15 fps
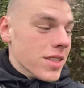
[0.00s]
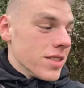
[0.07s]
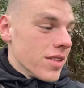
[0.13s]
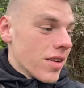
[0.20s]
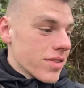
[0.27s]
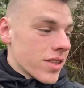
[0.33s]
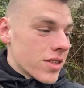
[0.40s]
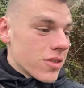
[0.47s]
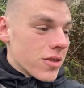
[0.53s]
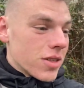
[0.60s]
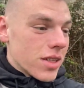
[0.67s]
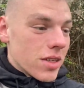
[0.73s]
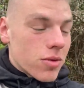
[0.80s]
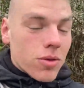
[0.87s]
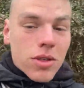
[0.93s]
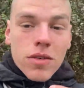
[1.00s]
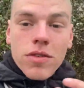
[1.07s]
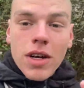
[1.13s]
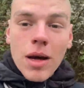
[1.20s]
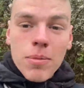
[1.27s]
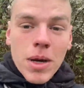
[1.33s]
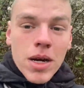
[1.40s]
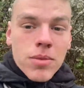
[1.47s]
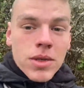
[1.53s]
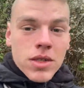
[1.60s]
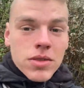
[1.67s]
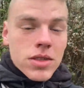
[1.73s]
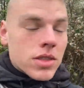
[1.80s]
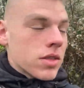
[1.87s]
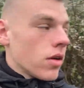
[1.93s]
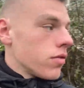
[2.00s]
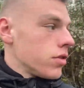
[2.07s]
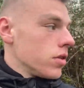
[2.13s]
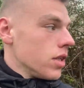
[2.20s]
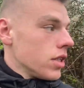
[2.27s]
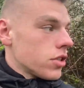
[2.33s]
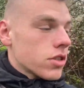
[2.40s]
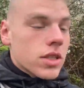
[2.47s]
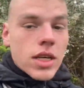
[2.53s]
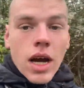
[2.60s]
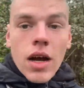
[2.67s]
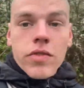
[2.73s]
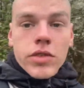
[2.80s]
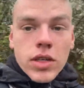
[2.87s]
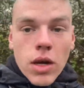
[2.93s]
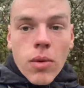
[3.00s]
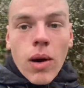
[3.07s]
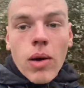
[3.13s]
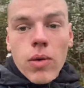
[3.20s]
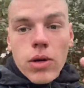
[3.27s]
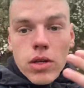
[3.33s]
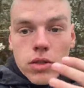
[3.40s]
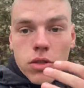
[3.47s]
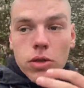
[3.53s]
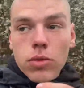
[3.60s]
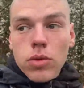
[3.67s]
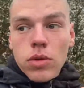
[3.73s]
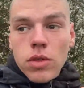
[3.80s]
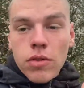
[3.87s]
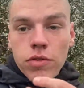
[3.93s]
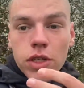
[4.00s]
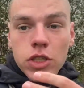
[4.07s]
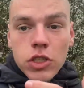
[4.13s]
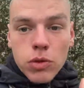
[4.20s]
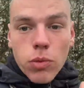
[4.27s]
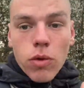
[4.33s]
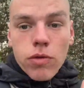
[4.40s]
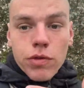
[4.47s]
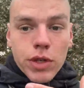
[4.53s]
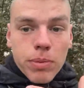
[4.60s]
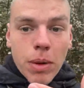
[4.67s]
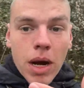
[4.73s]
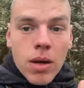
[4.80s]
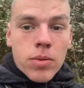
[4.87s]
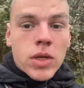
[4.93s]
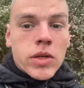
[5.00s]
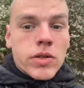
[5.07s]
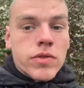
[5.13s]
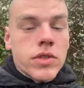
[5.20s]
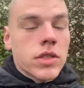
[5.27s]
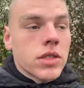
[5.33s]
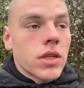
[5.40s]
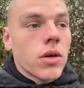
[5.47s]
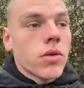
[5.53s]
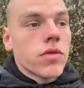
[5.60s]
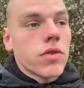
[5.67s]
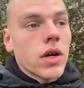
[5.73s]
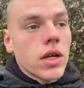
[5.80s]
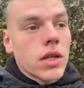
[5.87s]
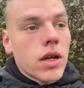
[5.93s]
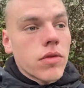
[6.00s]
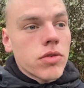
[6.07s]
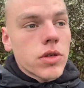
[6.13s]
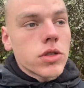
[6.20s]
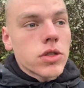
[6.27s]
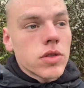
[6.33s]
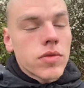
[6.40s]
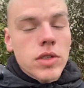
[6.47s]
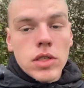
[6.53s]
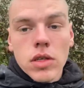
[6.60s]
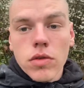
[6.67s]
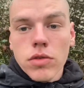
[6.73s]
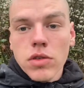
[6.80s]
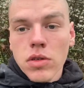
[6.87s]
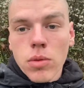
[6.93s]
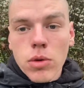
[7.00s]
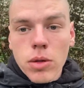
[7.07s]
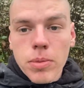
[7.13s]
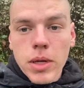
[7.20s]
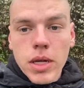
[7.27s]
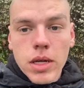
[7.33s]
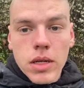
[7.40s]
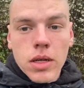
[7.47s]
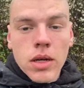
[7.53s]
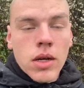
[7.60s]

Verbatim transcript: You have to do it in order for that betterment of yourself. You literally have to go out and do the things you want for the betterment of yourself and that version of yourself who you want to be in.